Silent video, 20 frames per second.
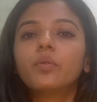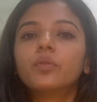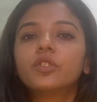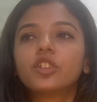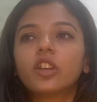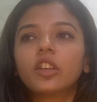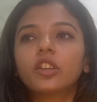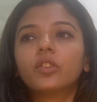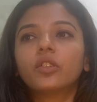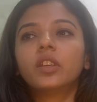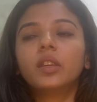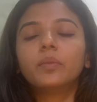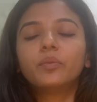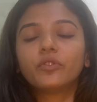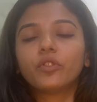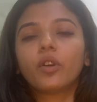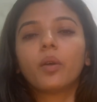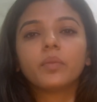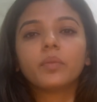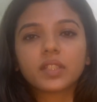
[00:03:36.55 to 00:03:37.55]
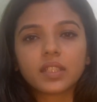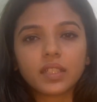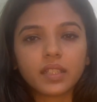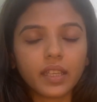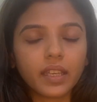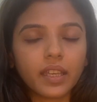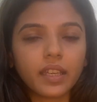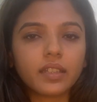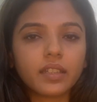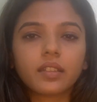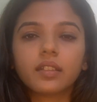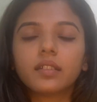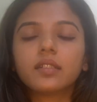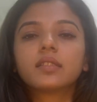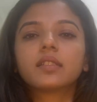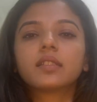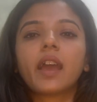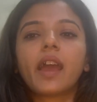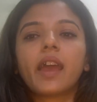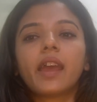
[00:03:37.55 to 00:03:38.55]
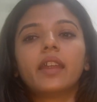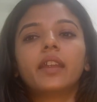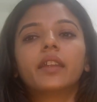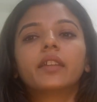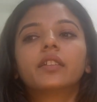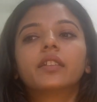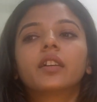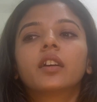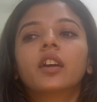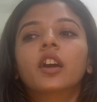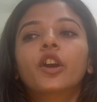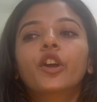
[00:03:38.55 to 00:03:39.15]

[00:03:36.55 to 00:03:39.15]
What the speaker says: which are your key performance indicators, and